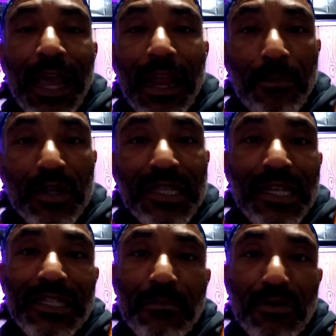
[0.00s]
And it puts
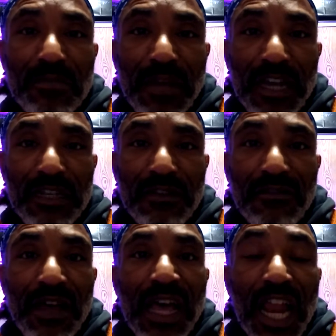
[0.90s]
things in perspective.
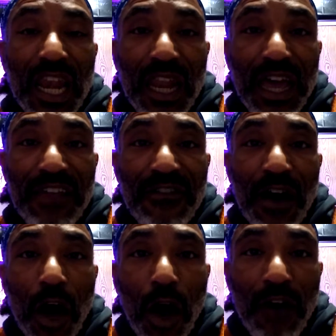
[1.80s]
Life
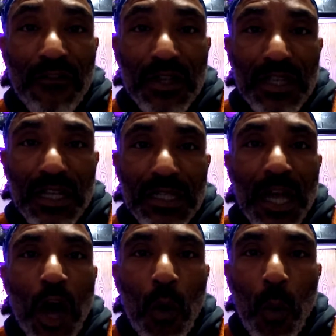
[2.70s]
offers us
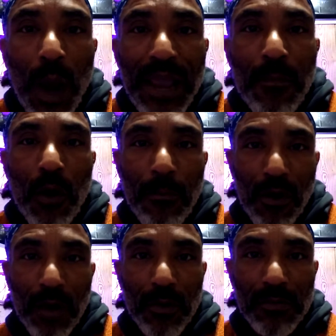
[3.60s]
way more
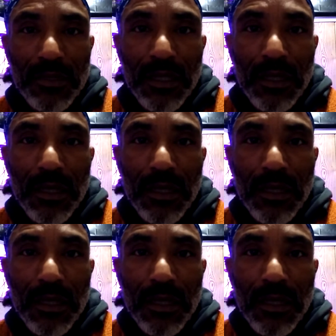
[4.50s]
problems